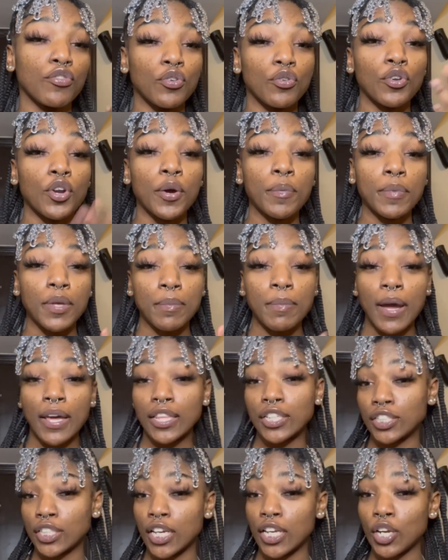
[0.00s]
you know me by
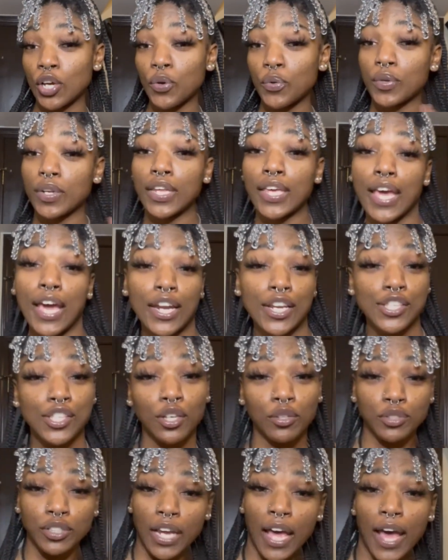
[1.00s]
the channel, Deanna
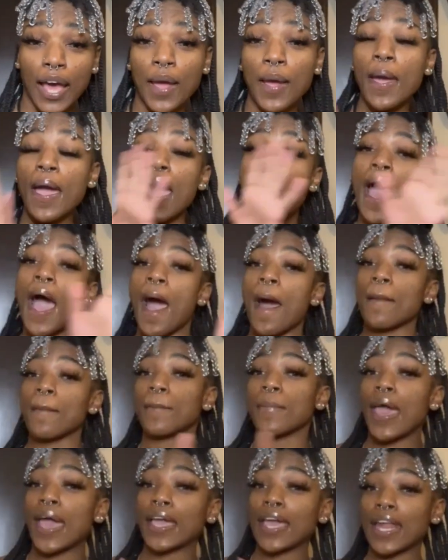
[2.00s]
So SHEIN. I'm
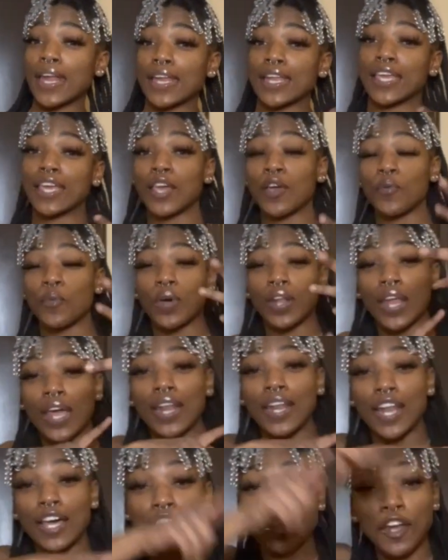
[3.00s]
back at it again with
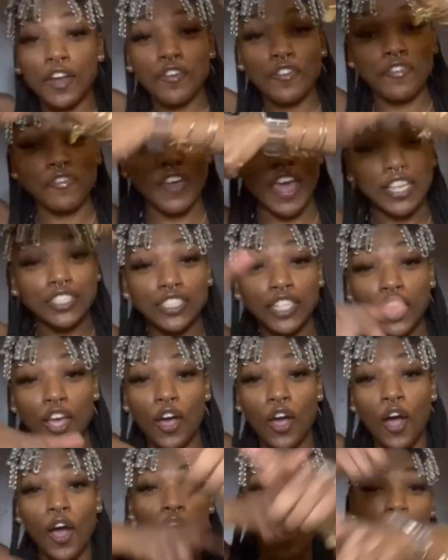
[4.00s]
another fashion
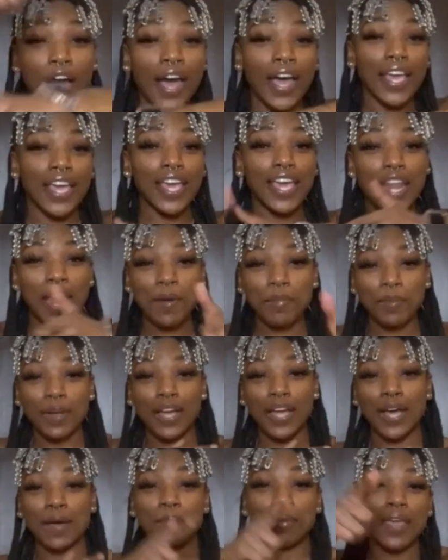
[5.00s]
haul, and I'm
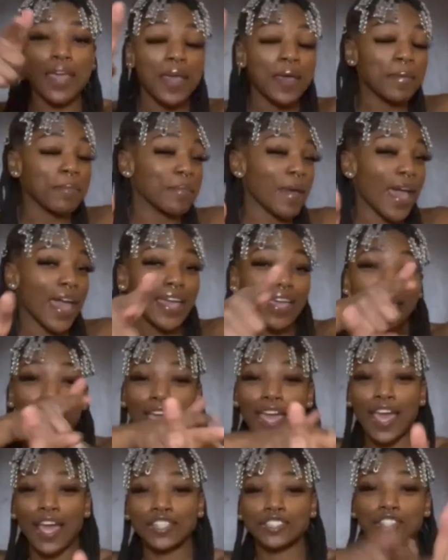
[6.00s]
coming back
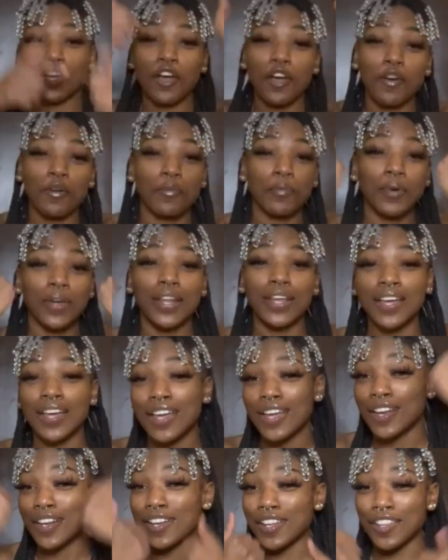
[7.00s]
at y'all with
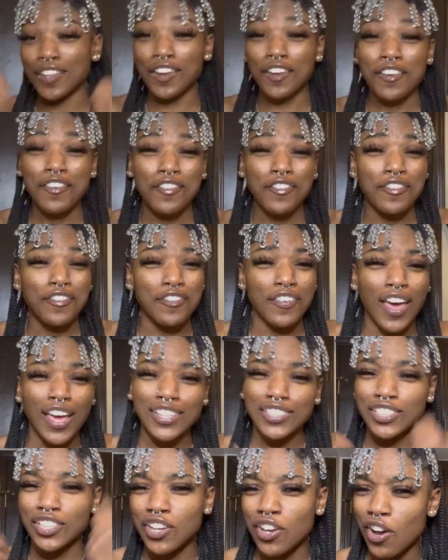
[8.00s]
another
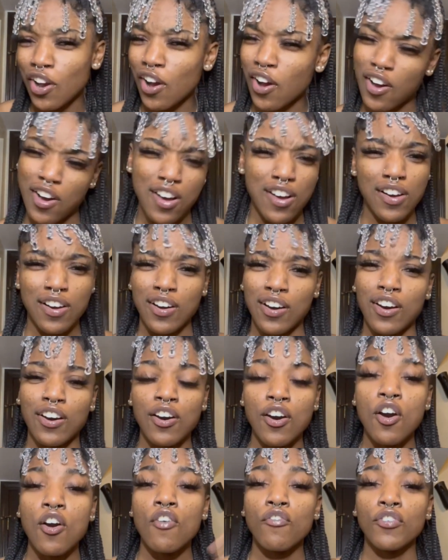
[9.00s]
fashion haul
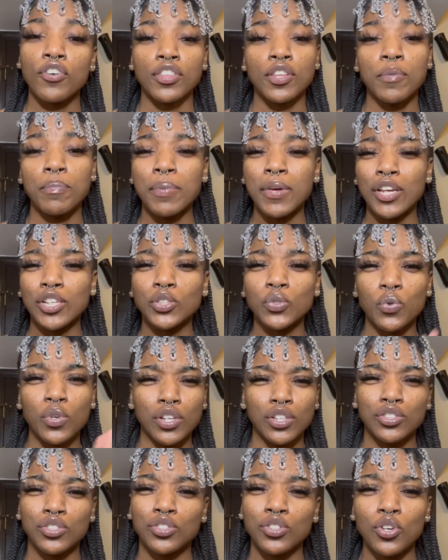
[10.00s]
for the big
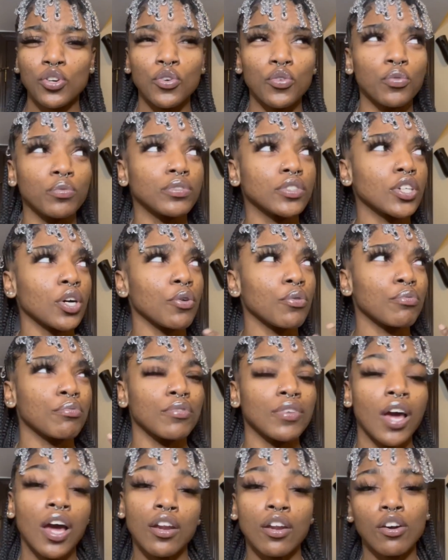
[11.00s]
22. So
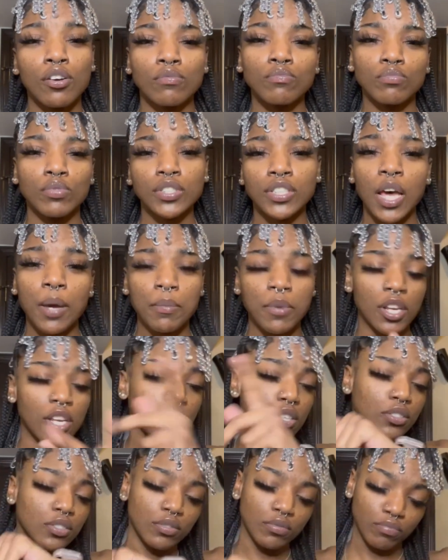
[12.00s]
y'all know what time it
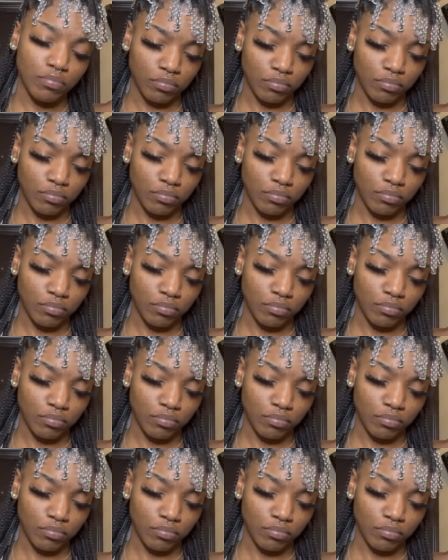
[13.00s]
is.